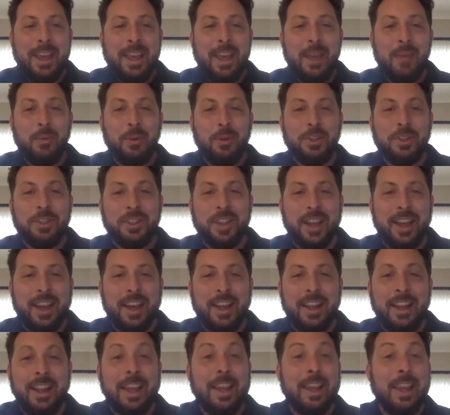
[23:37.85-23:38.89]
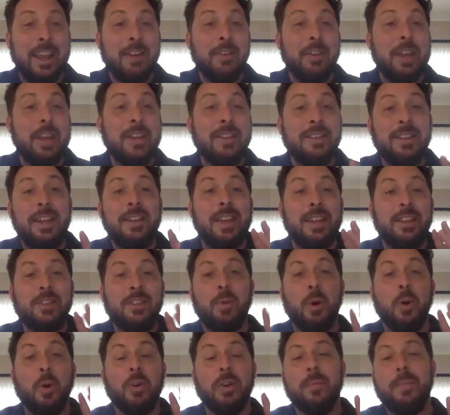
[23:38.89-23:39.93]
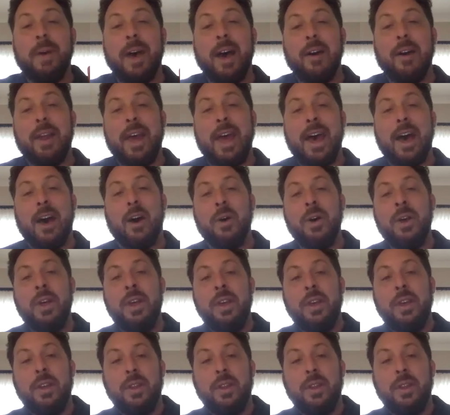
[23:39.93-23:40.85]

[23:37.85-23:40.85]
it was uh, like in, indeed they spoke about how